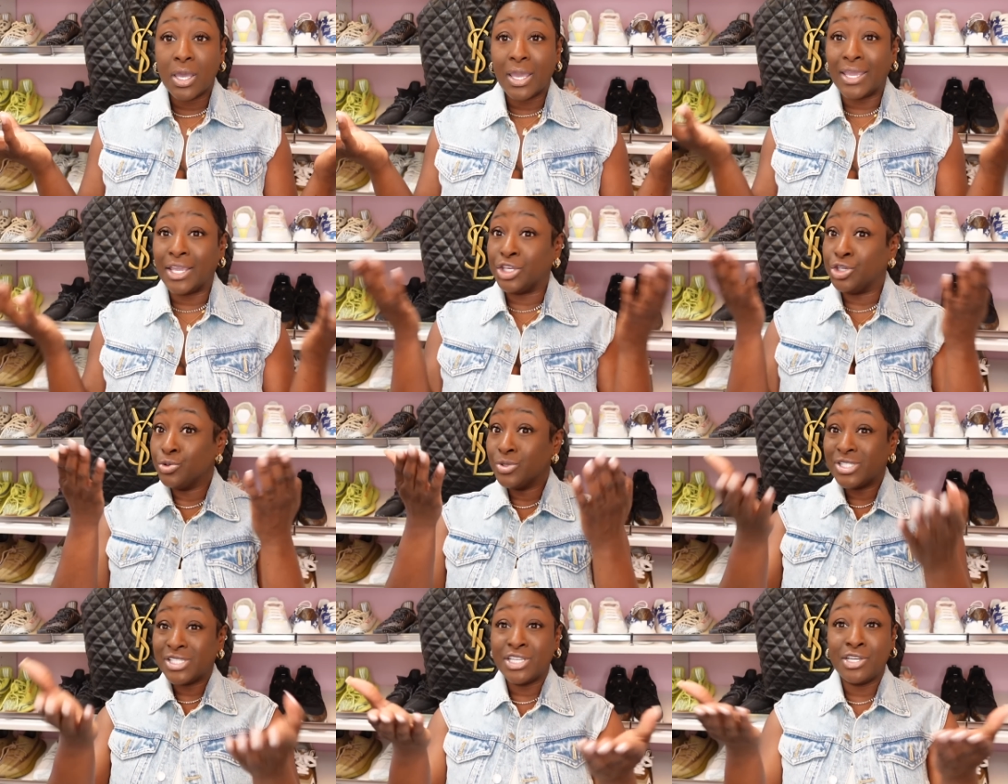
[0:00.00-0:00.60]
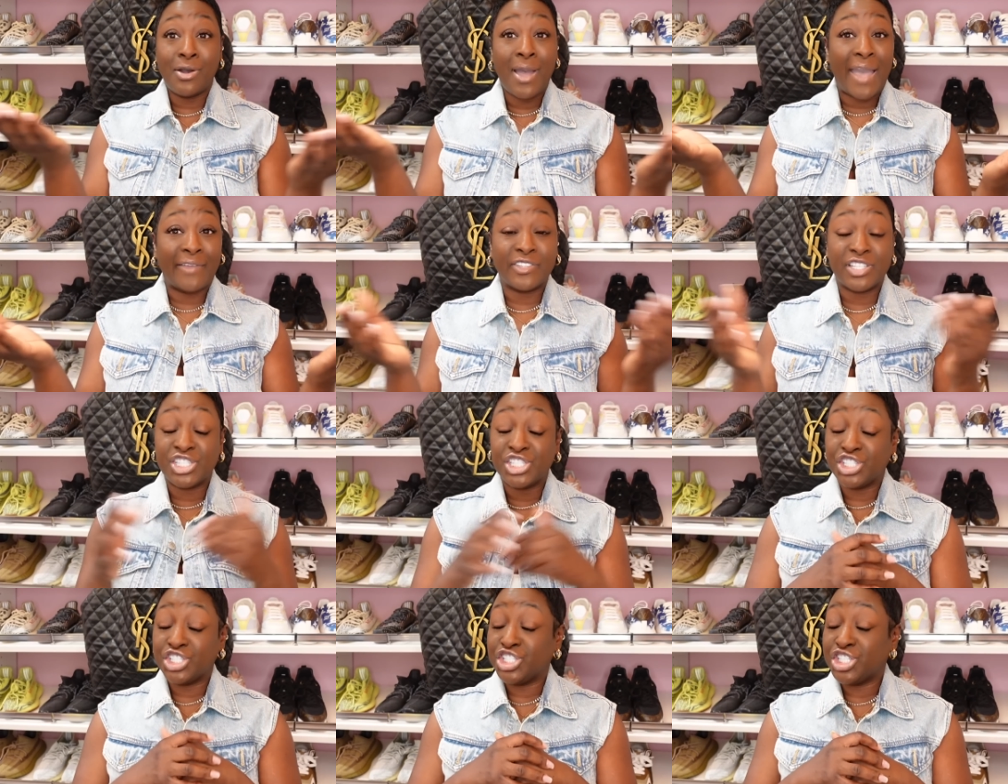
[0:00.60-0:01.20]
And you still have
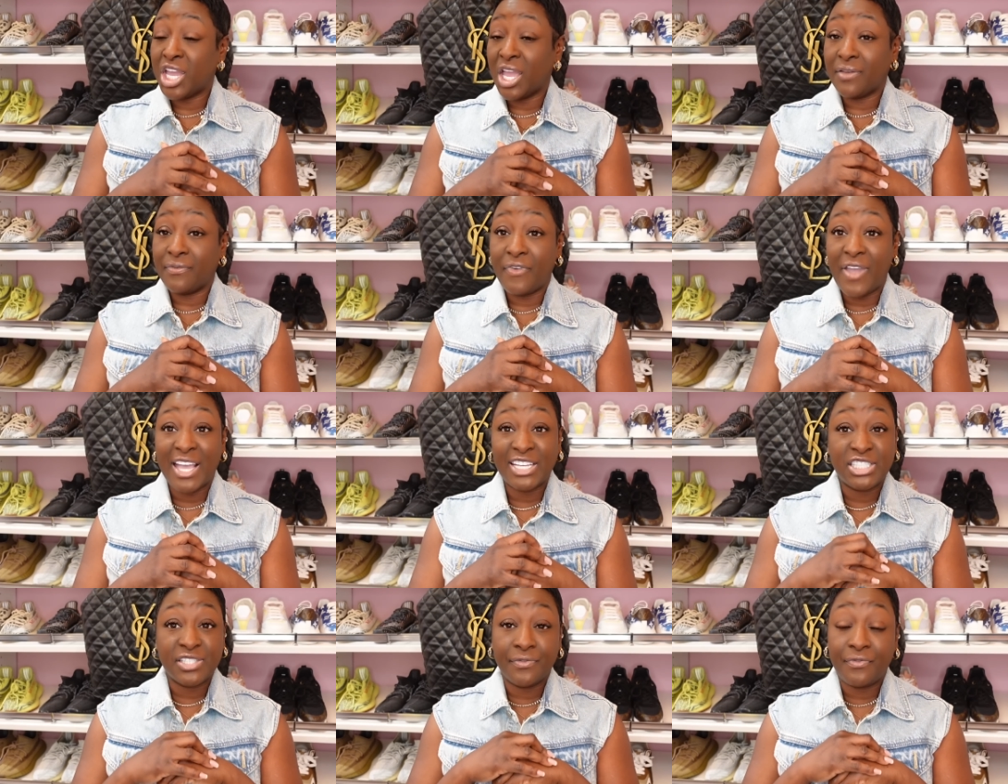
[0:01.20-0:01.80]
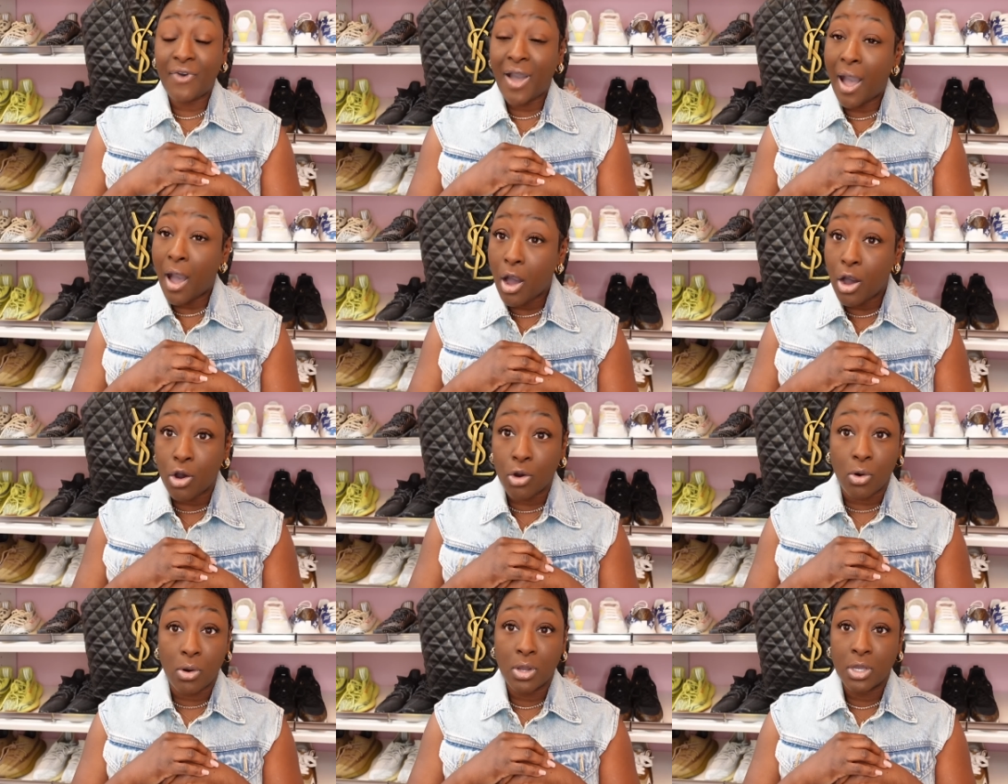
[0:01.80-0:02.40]
to check Fashion
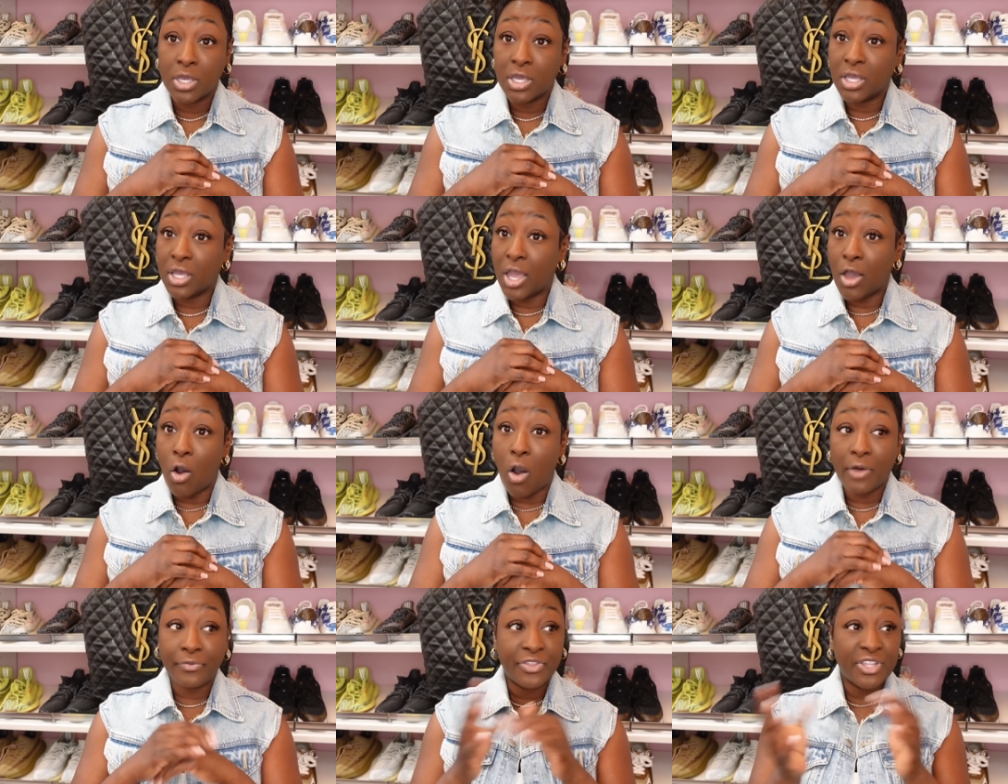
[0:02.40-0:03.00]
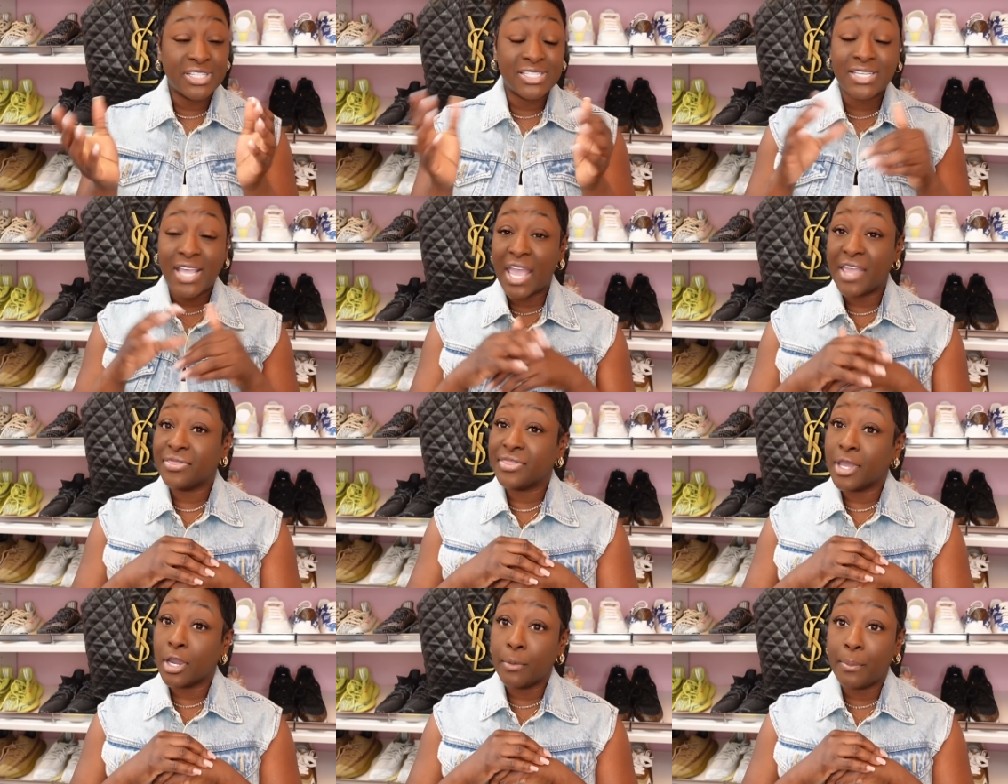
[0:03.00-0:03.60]
File.
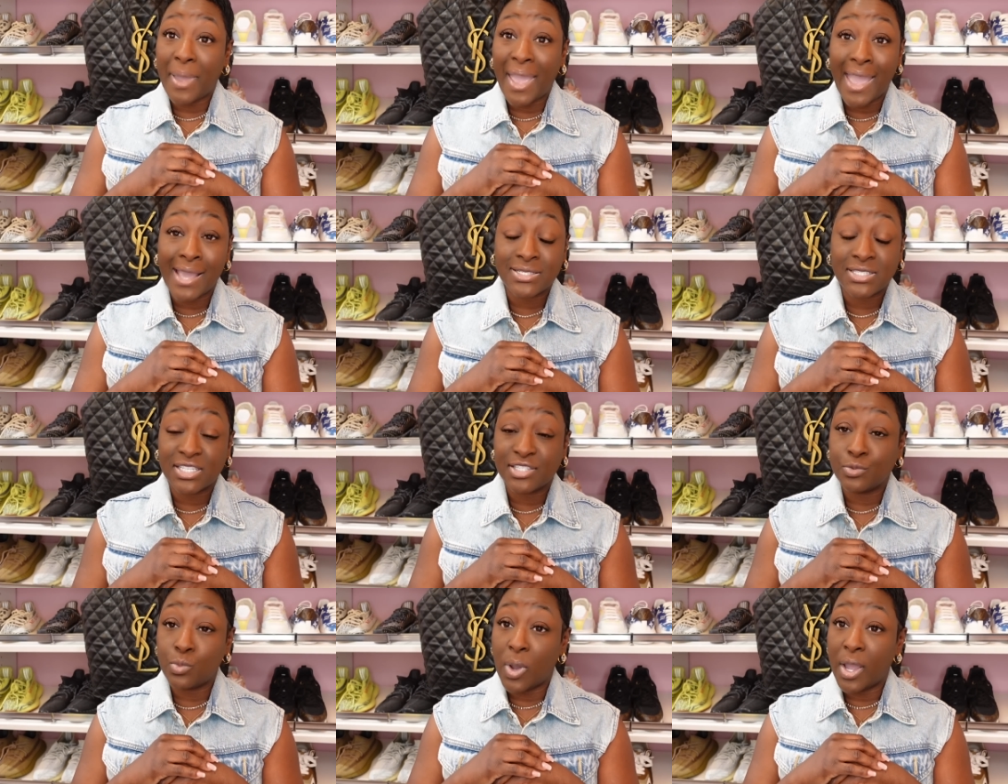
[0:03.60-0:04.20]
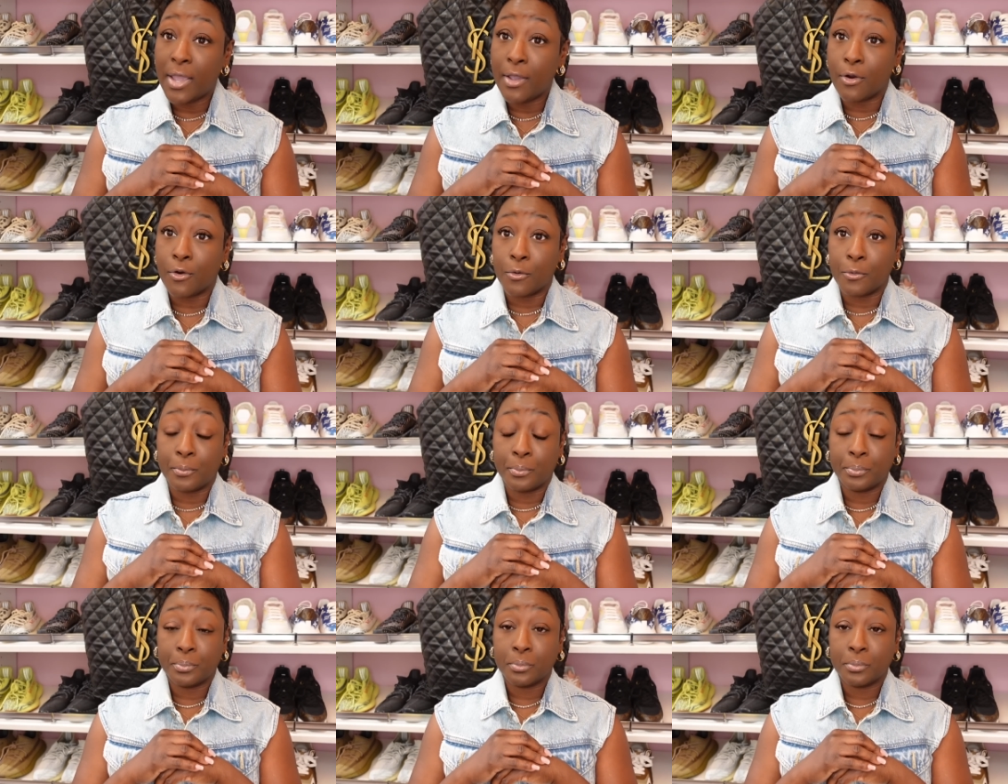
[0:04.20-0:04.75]
Authenticate their bags as well.